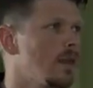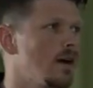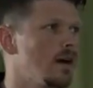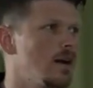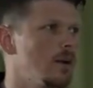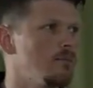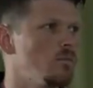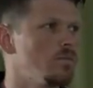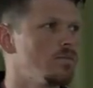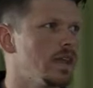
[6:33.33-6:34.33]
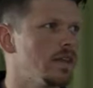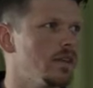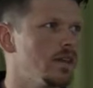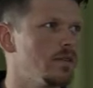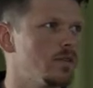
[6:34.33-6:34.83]
And
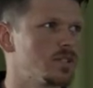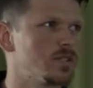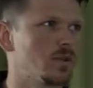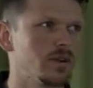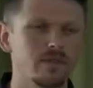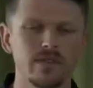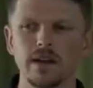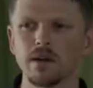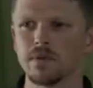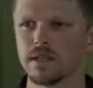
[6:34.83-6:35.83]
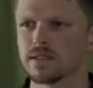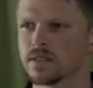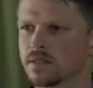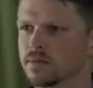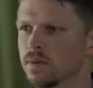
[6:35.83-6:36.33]
then Restorative
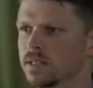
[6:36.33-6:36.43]
Therapies,